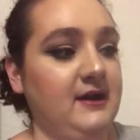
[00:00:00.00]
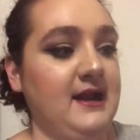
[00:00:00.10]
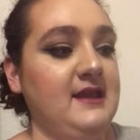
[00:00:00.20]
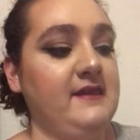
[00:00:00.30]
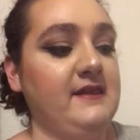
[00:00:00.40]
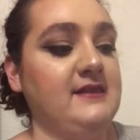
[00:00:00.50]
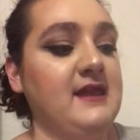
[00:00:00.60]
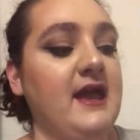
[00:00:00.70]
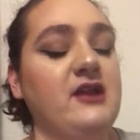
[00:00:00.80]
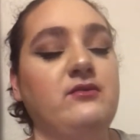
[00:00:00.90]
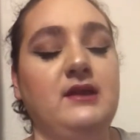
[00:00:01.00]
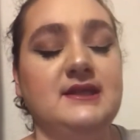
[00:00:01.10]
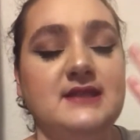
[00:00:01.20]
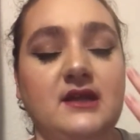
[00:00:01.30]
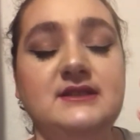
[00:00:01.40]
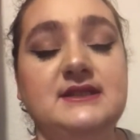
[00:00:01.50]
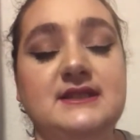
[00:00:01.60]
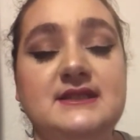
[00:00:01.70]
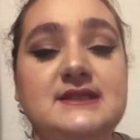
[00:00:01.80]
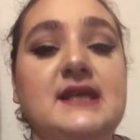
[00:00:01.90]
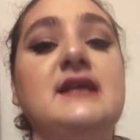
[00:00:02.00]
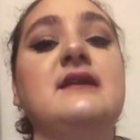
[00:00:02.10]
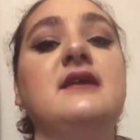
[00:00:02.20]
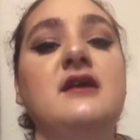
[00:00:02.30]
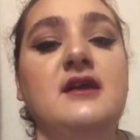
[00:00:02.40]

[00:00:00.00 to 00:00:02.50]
anything like that. It really settles into the skin.